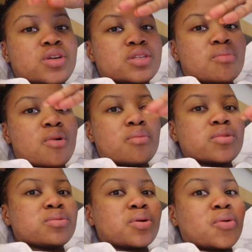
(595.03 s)
His mom has
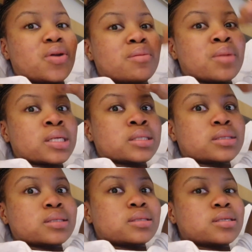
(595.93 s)
been calling me. His
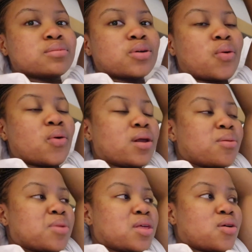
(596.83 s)
sister's been calling
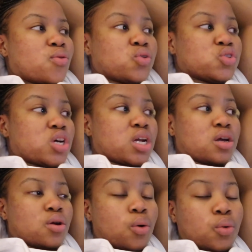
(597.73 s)
me. They're all trying to
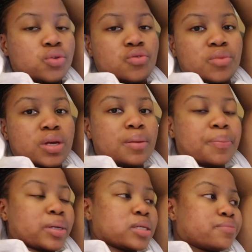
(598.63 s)
get a hold of me,
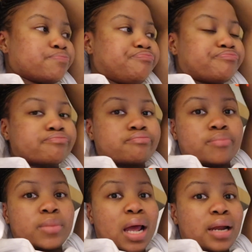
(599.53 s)
but
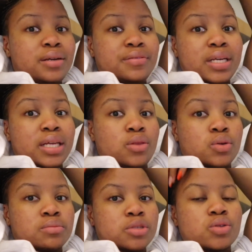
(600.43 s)
I didn't even get
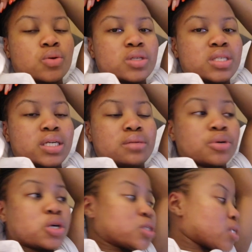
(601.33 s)
those missed calls yet
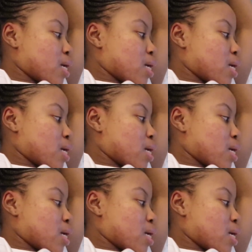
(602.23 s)
because